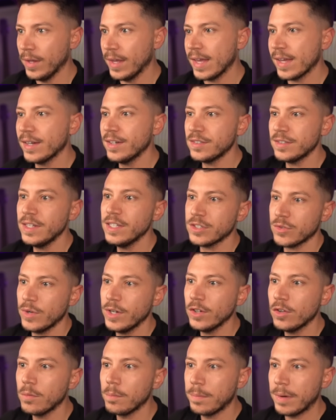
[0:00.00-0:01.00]
I can say string
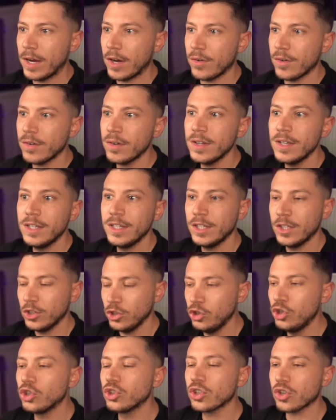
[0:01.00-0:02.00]
comparer
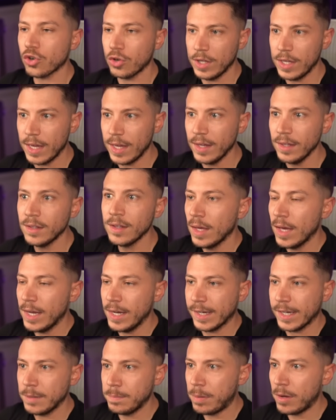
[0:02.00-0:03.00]
dot create, and I
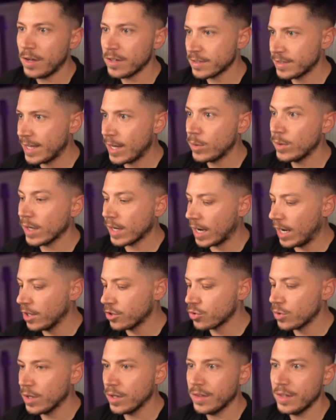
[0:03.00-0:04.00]
can pass down a
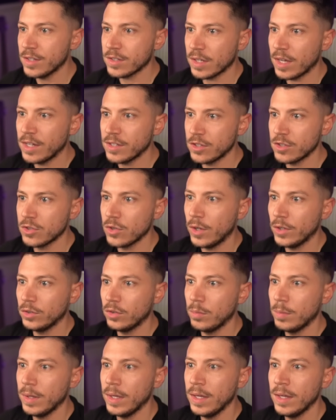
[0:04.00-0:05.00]
culture. In this case, it's going to
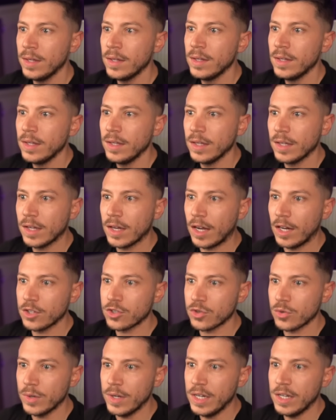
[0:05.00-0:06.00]
be
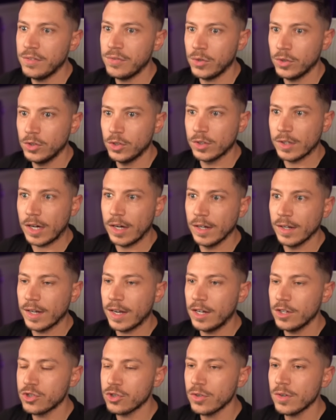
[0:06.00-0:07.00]
culture info dot current
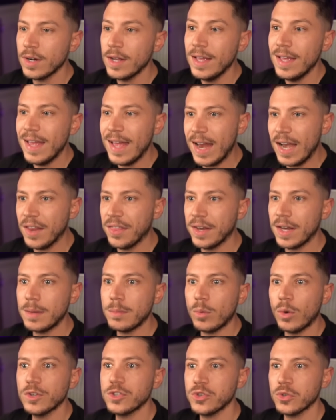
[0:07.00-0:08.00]
culture. And then I'm
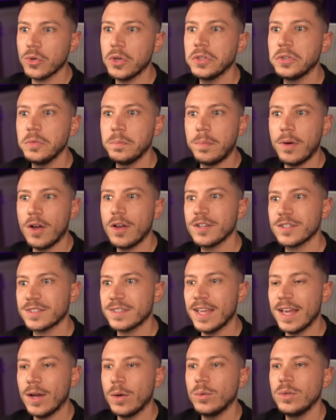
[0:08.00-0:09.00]
also going to pass
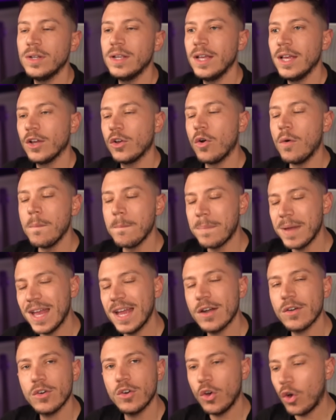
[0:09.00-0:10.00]
down
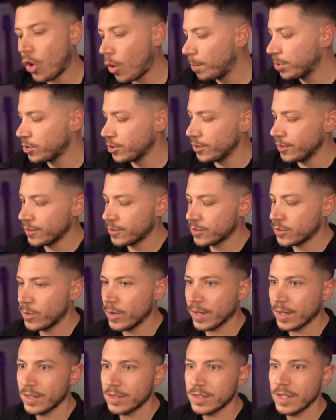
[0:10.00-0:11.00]
compare options. So I
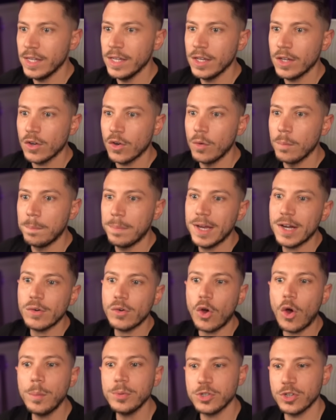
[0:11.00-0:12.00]
can say compare
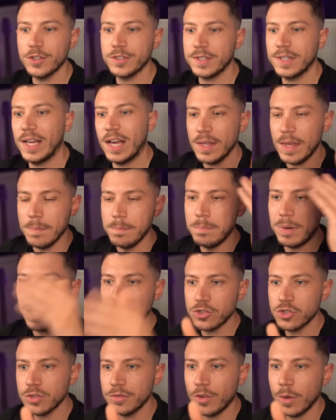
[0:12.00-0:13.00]
options, and I have a
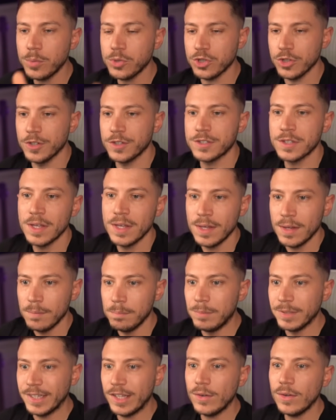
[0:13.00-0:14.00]
bunch of options,
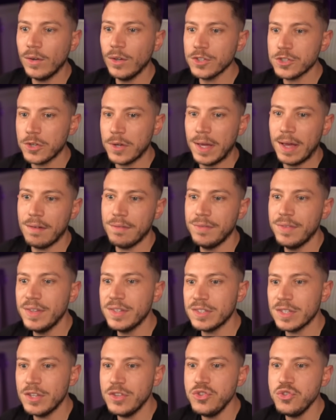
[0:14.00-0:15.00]
but now I also have
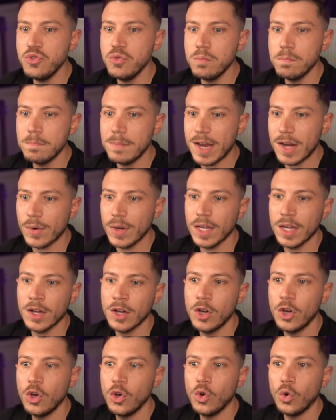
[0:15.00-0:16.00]
this numeric
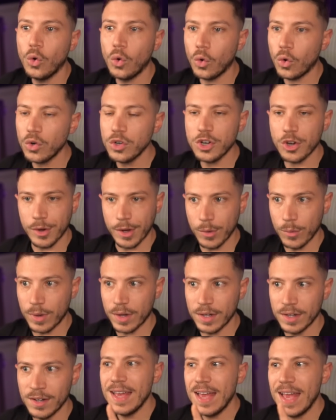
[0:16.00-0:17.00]
ordering
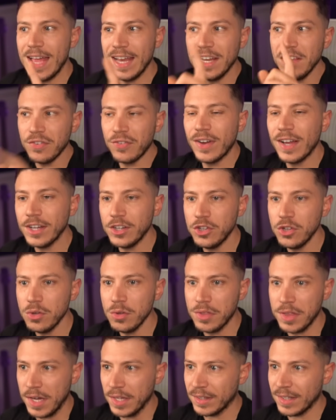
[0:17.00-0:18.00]
one. And if I do
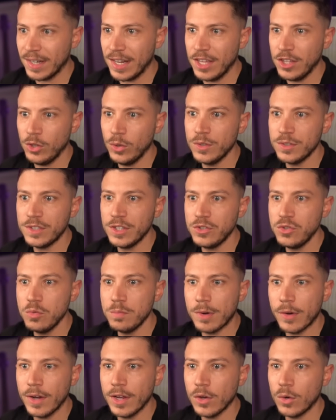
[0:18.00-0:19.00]
that and I use this
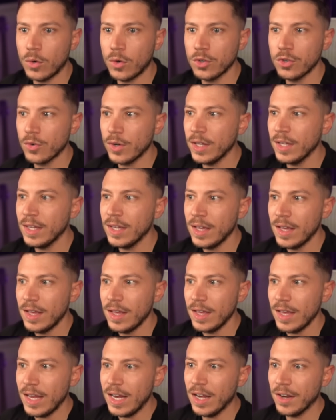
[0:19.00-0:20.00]
numeric ordering
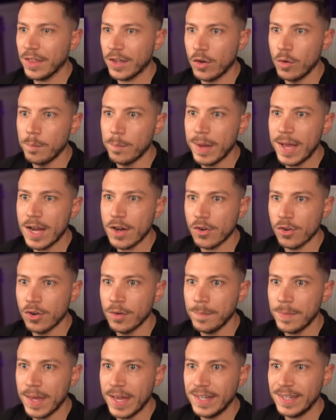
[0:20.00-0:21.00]
in the comparer
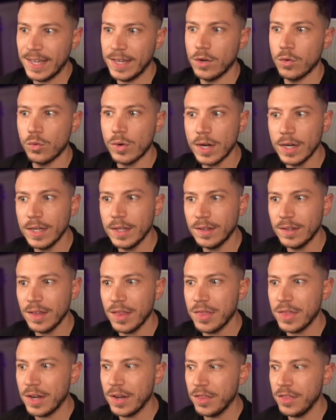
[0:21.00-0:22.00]
and I run it,
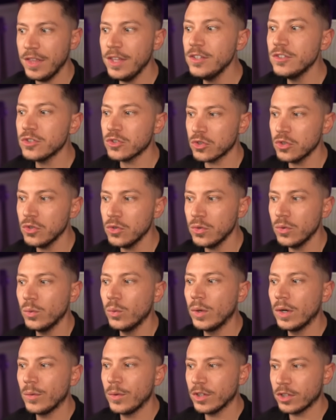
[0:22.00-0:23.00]
then these two
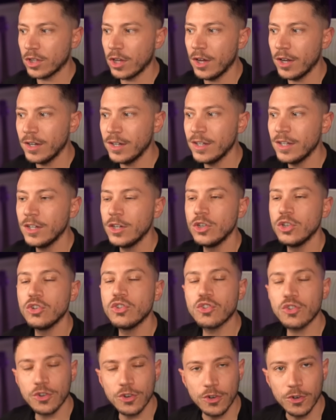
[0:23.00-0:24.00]
will return
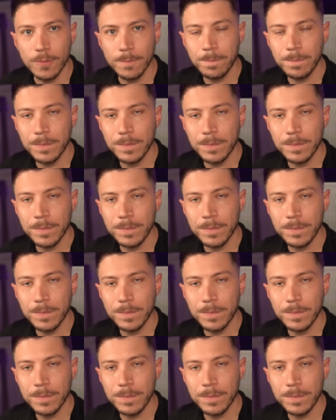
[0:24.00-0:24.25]
true